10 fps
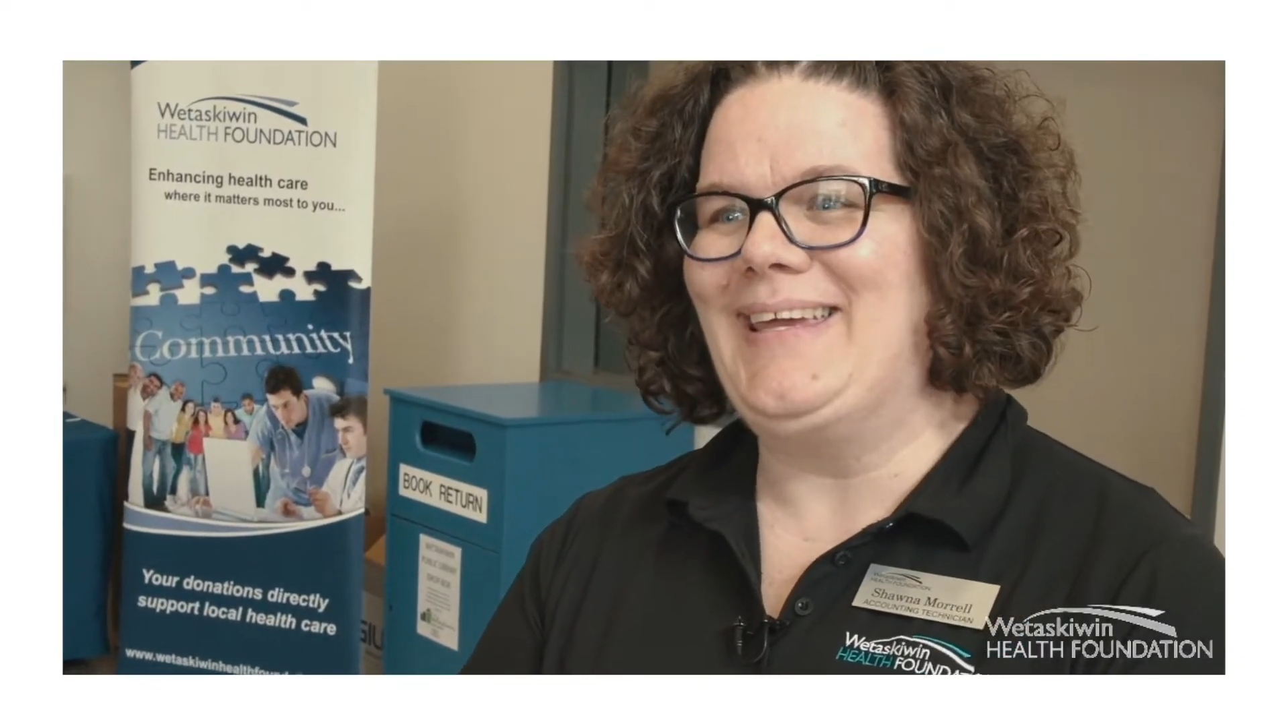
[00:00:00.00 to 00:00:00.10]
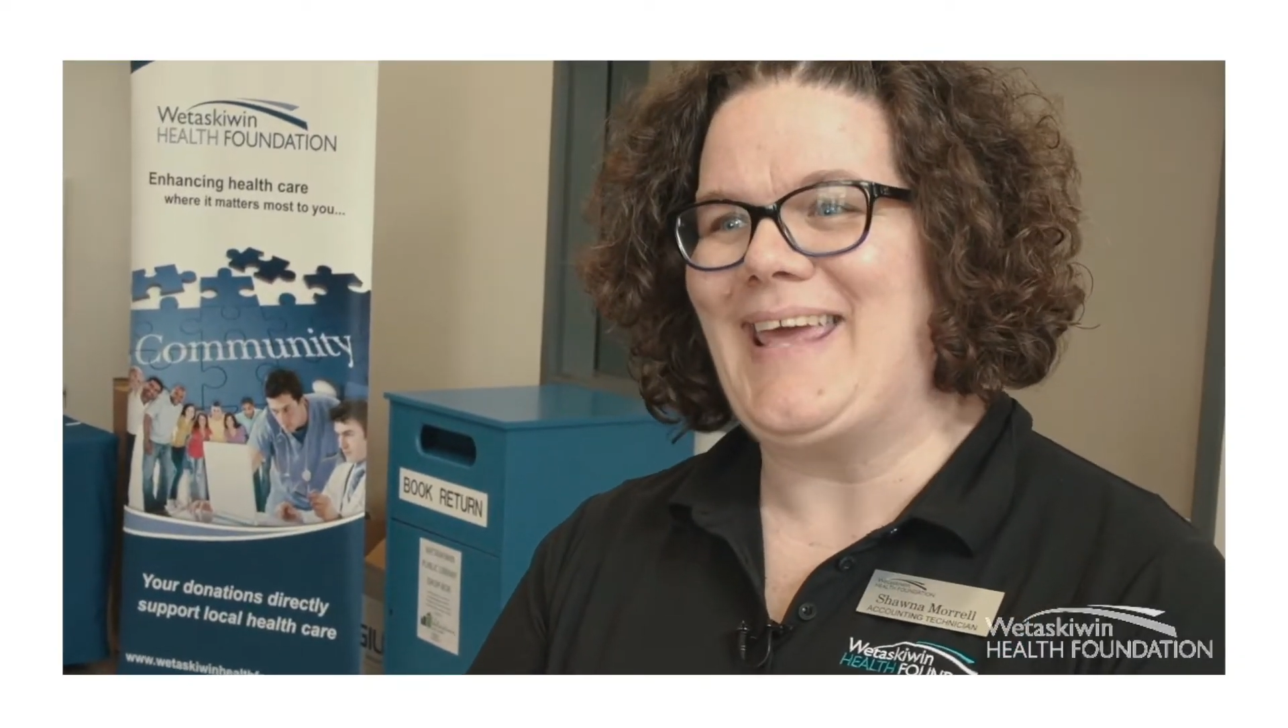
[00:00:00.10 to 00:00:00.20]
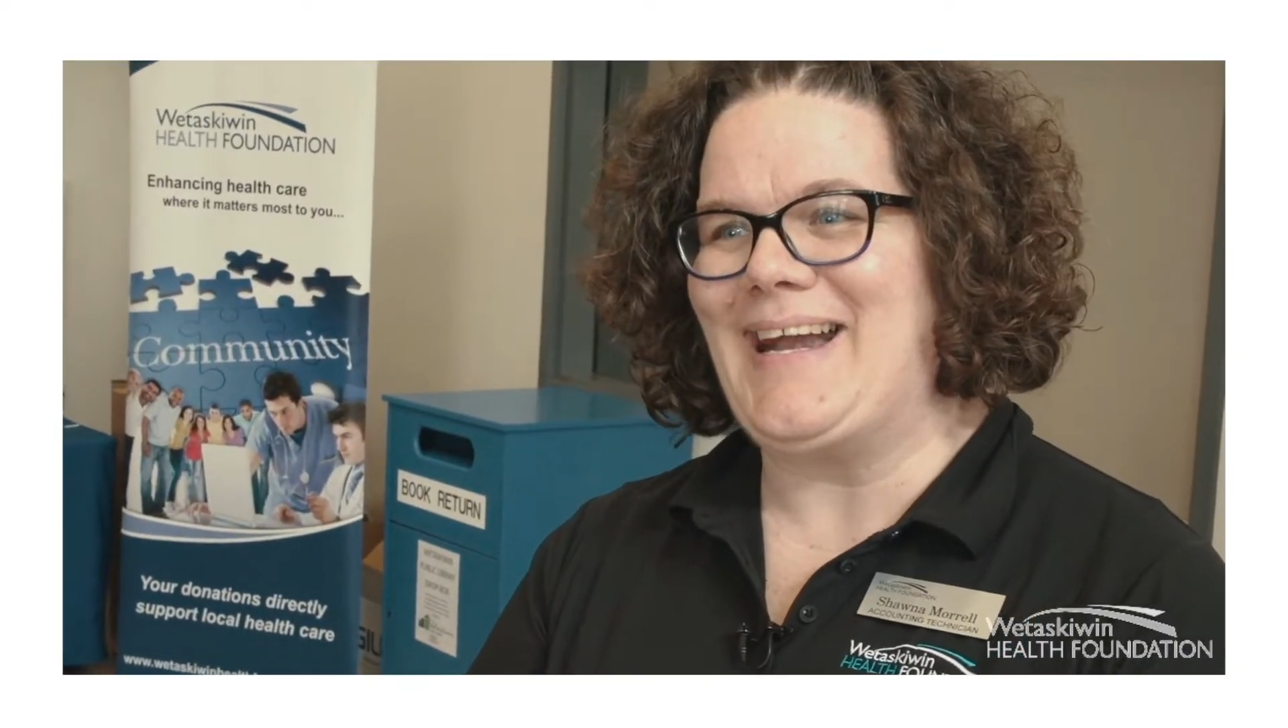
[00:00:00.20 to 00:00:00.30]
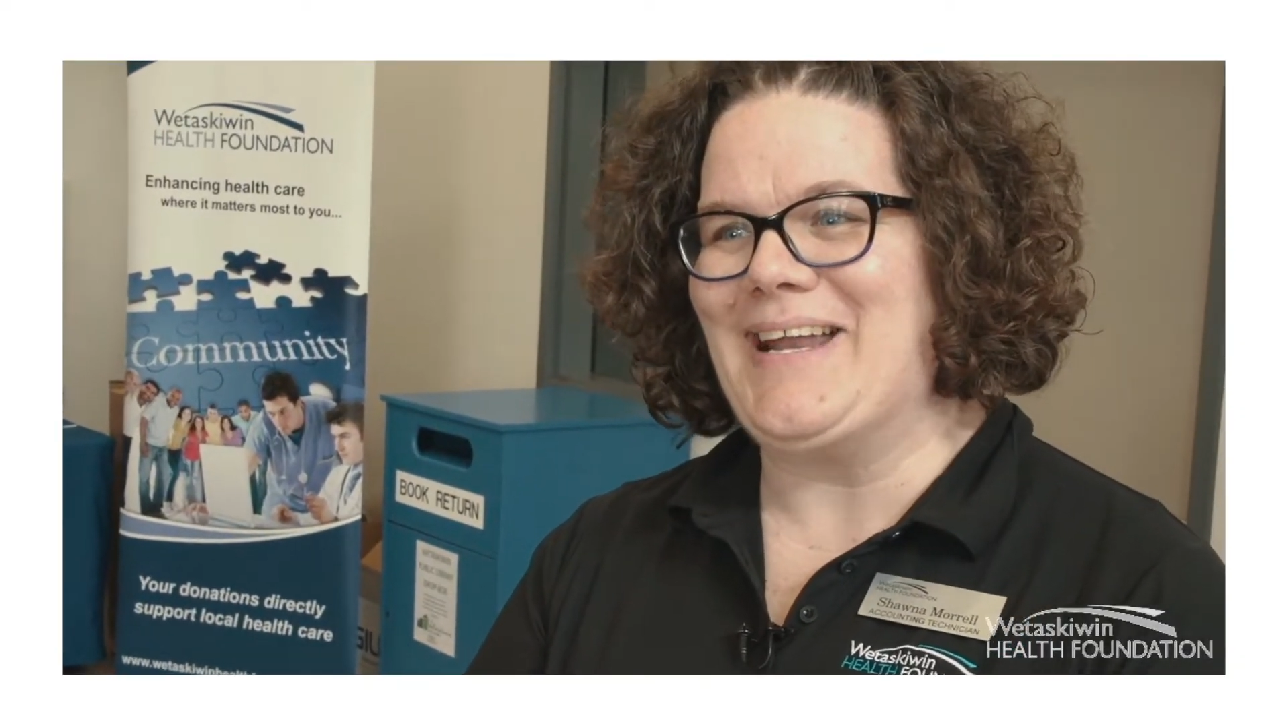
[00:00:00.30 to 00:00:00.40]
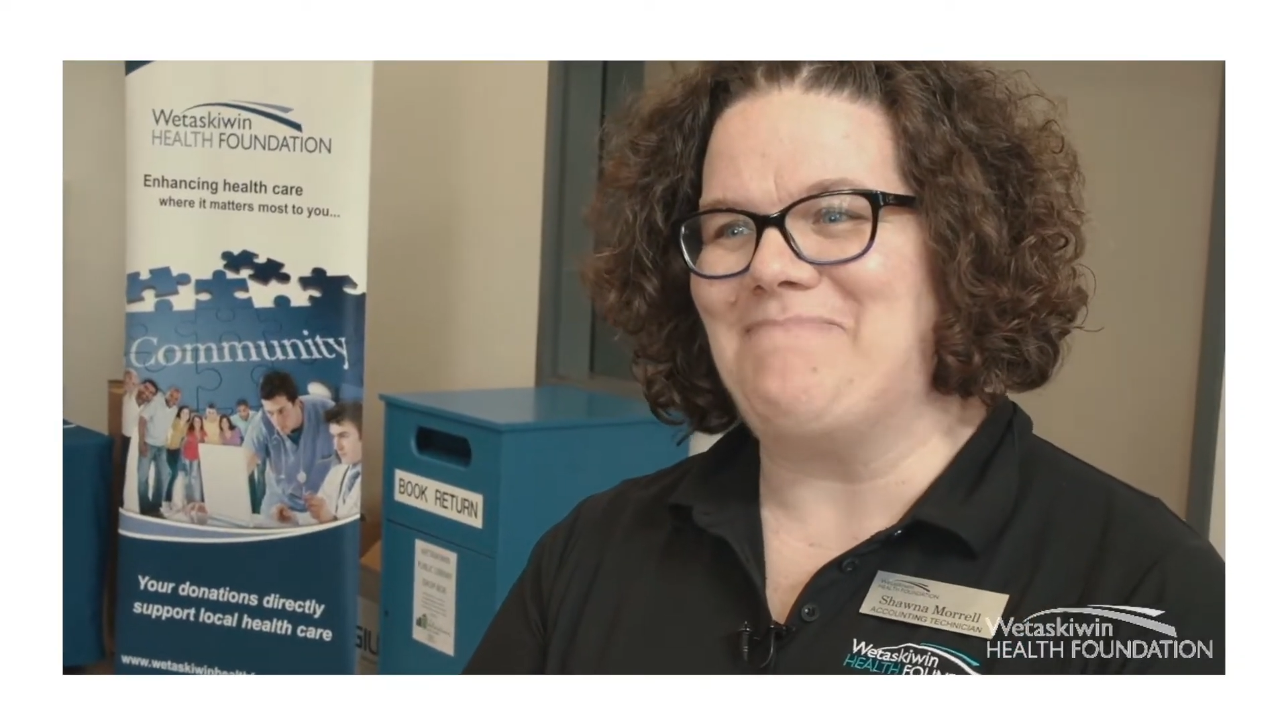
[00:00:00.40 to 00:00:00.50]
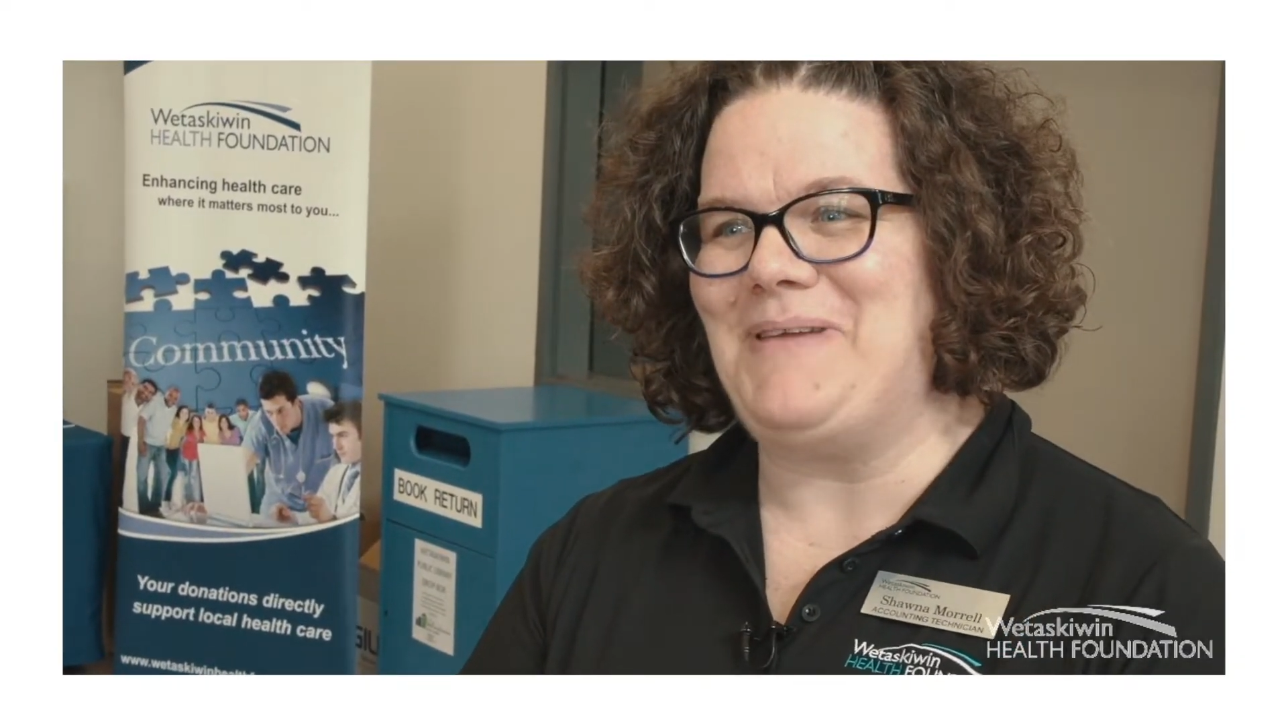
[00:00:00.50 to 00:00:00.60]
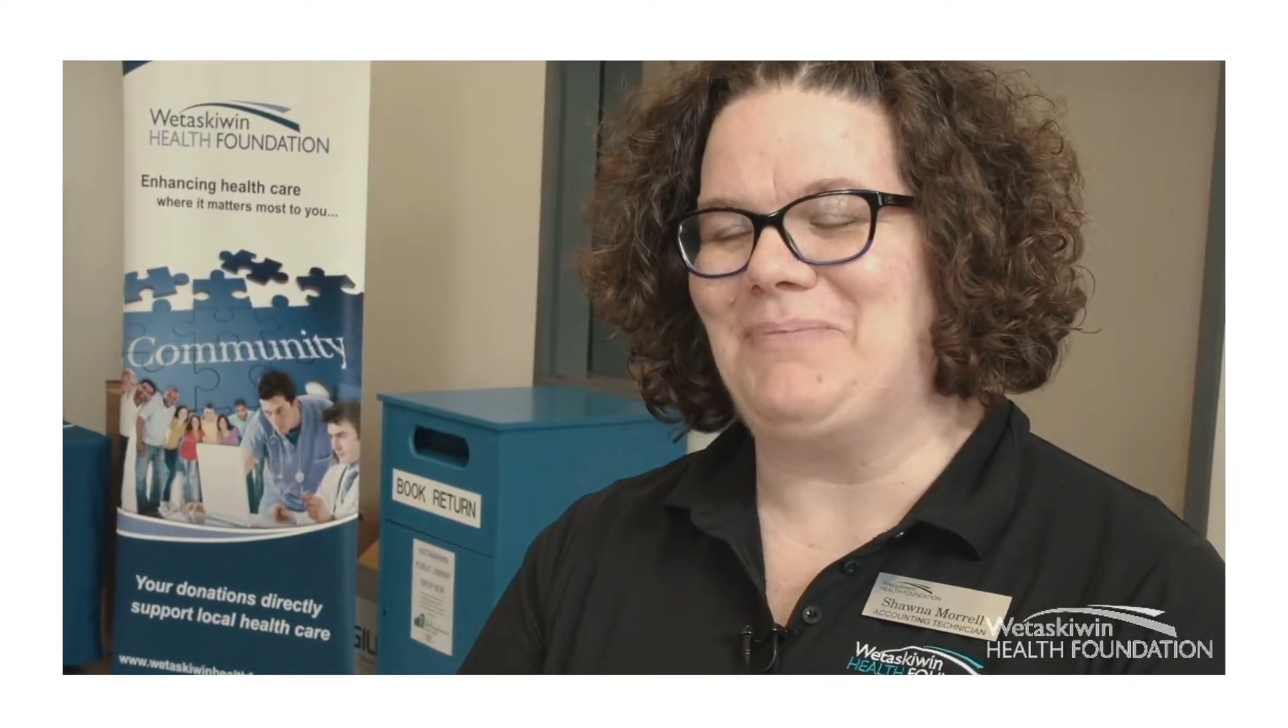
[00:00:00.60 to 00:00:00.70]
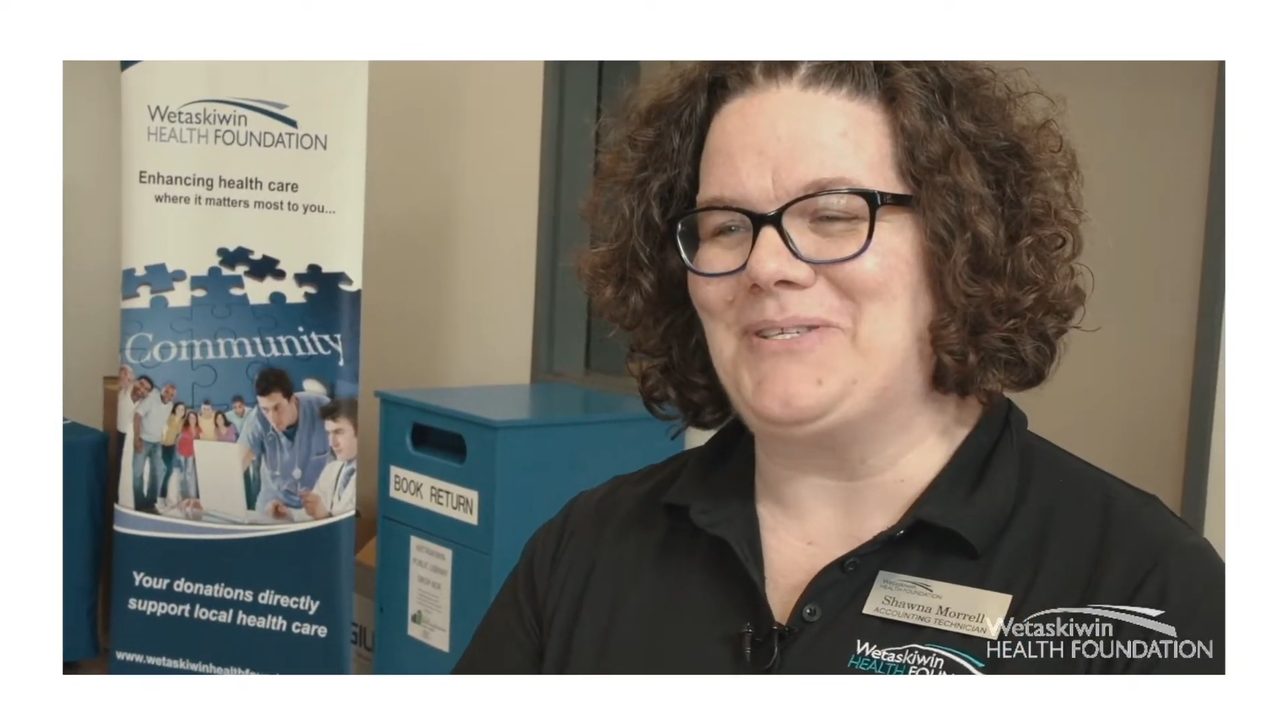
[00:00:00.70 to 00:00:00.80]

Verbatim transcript: get enough people